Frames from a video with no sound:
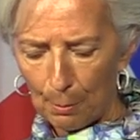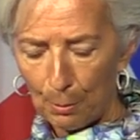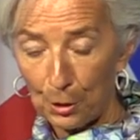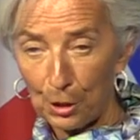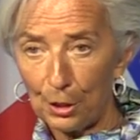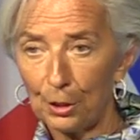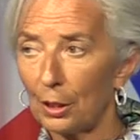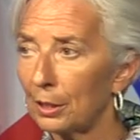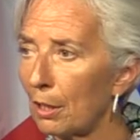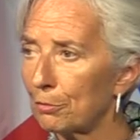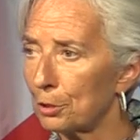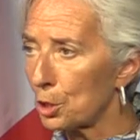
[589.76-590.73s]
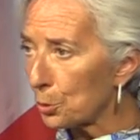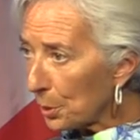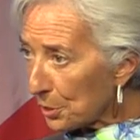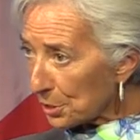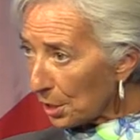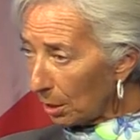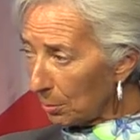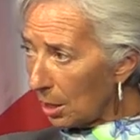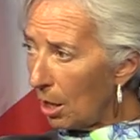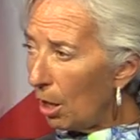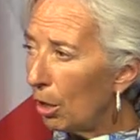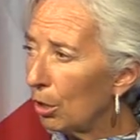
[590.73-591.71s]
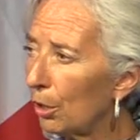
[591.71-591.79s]
per year on average, with some
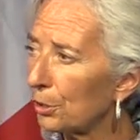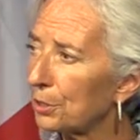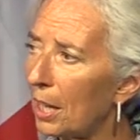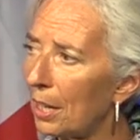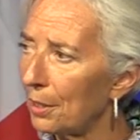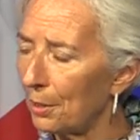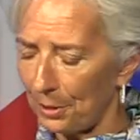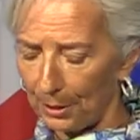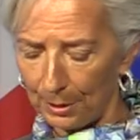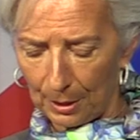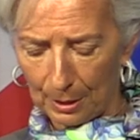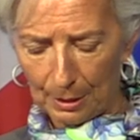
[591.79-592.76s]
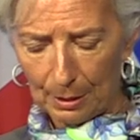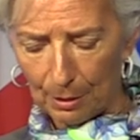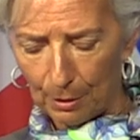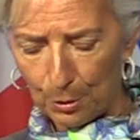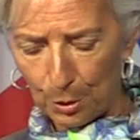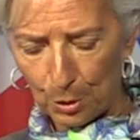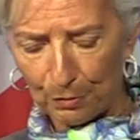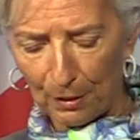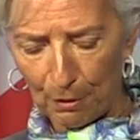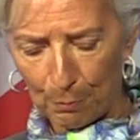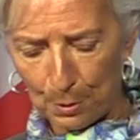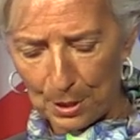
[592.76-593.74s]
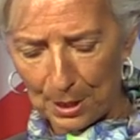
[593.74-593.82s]
a lot higher than those
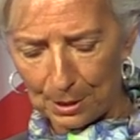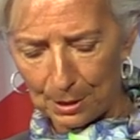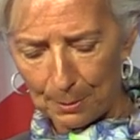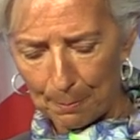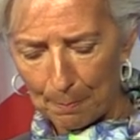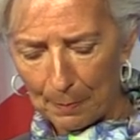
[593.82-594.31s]
5%.